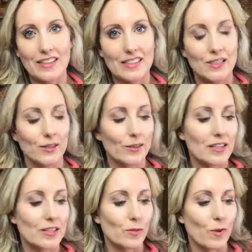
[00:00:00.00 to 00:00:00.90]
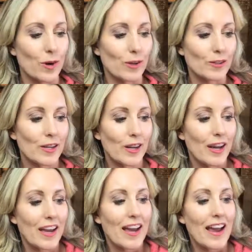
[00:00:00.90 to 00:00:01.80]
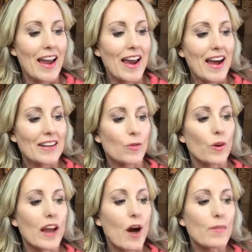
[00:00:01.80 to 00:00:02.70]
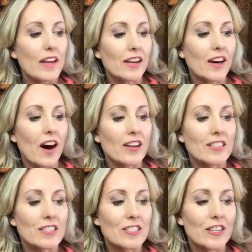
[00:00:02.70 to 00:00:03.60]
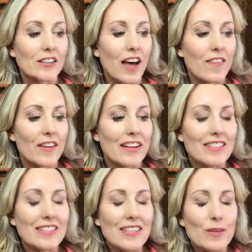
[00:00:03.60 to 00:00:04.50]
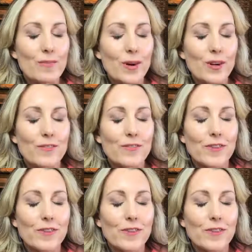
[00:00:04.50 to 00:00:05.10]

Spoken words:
into this world. And we're now being called into love in a deeper,